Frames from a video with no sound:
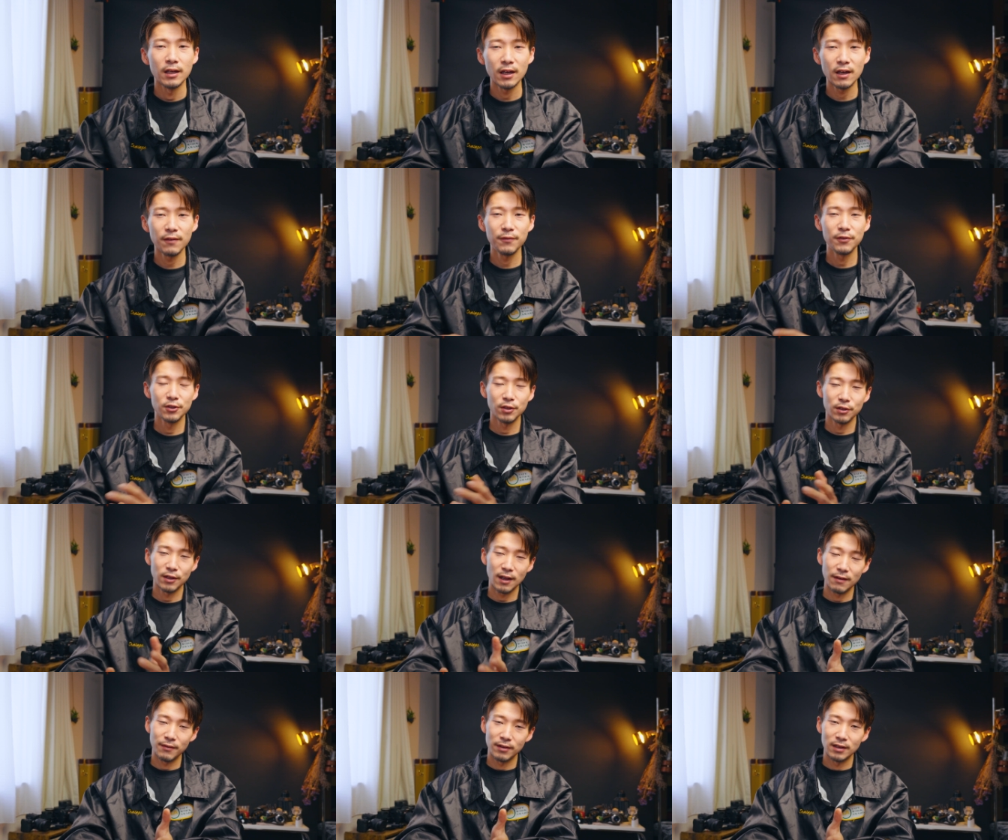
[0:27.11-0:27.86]
If you
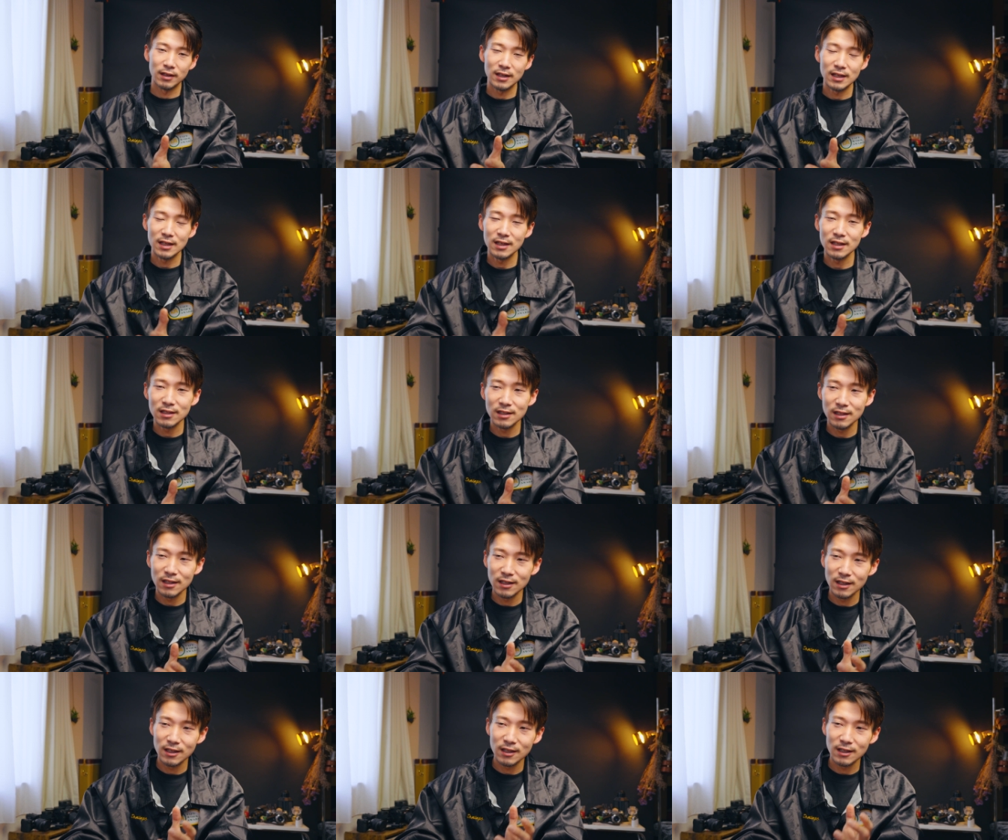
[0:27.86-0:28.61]
don't have an
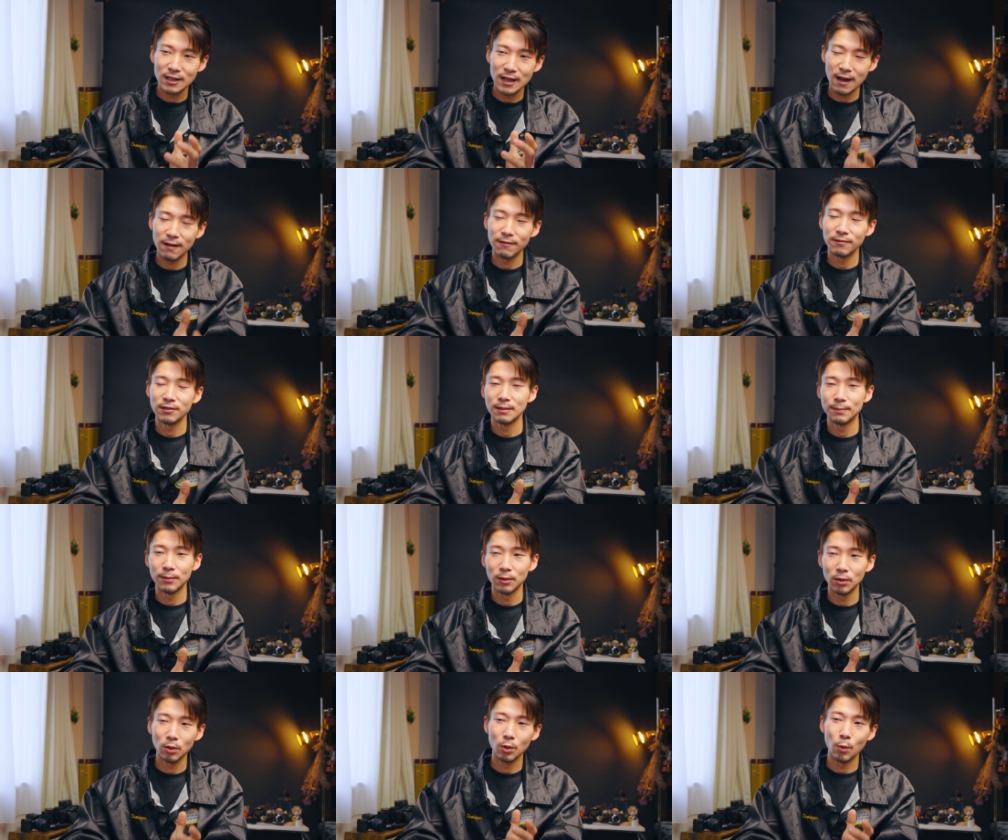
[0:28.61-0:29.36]
easy,
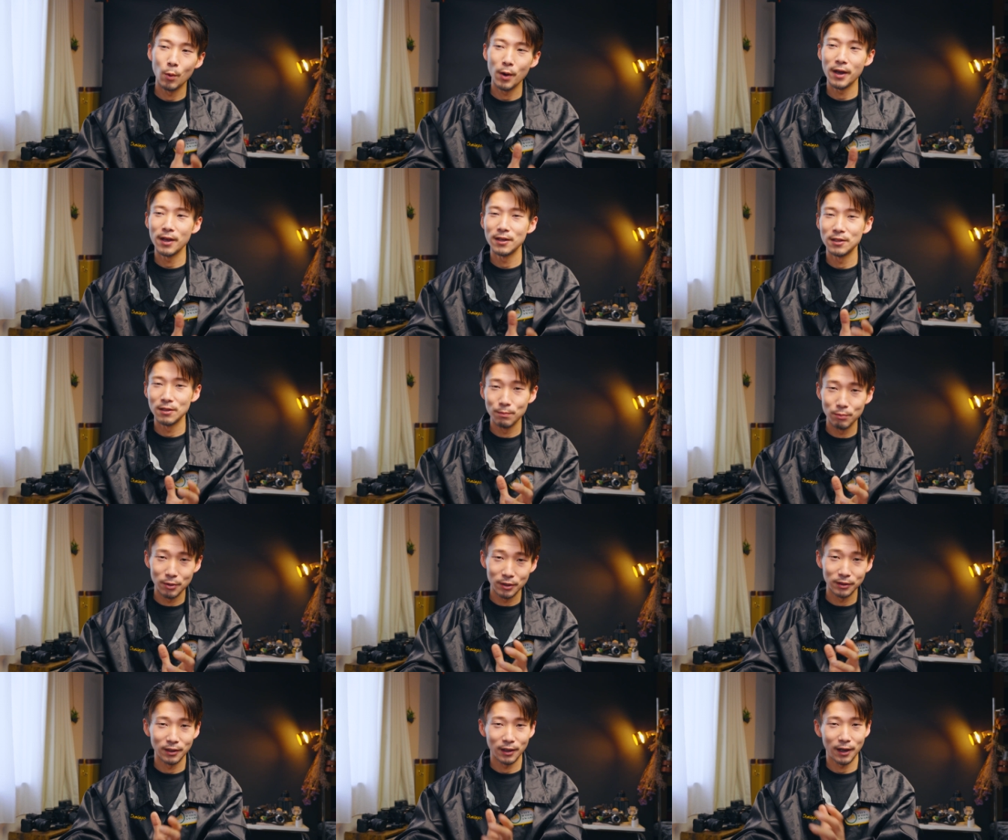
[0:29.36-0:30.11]
comfortable way to
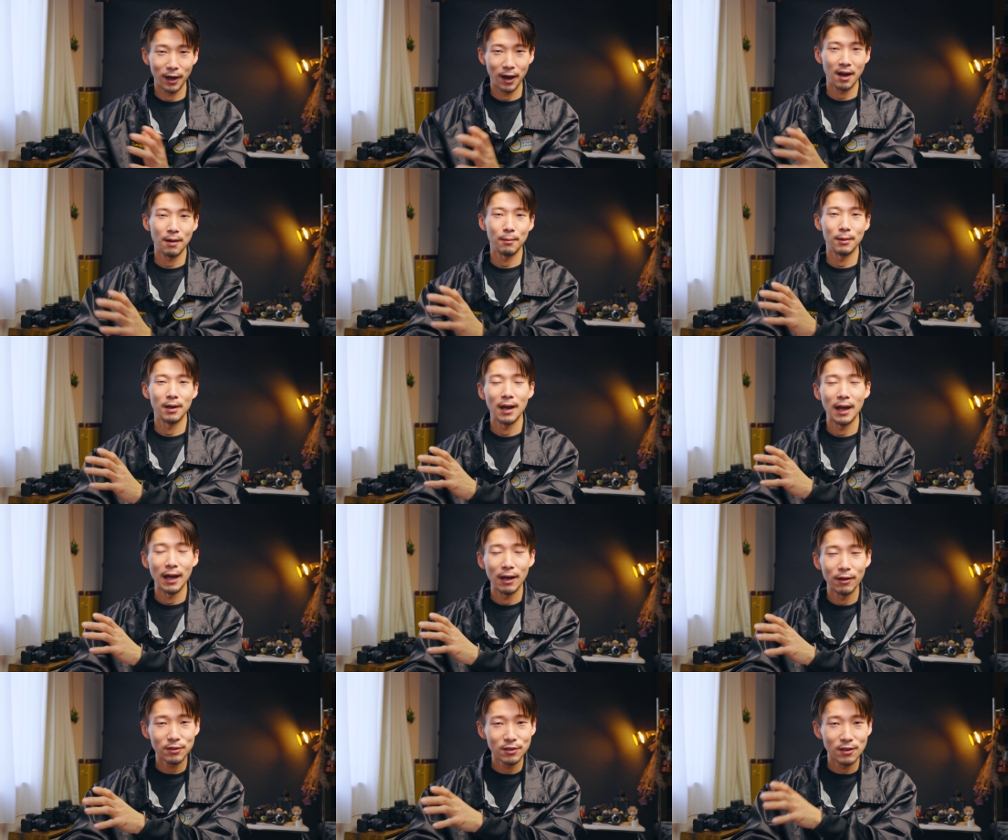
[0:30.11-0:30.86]
bring the camera
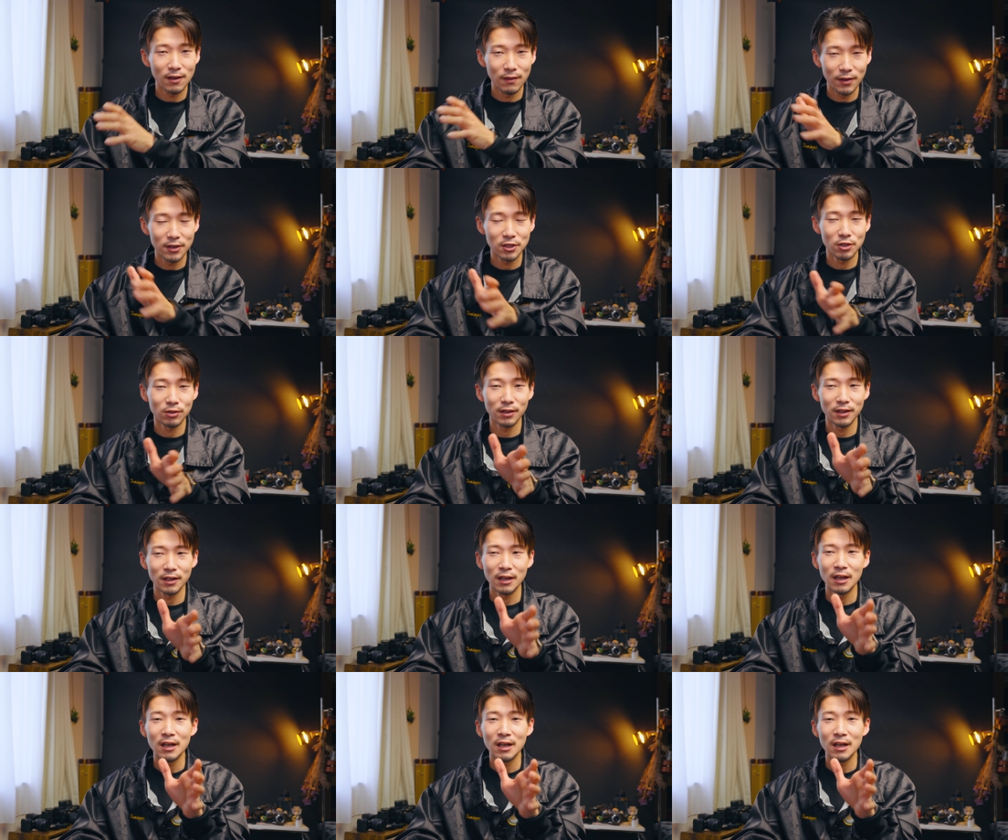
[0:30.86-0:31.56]
out, eventually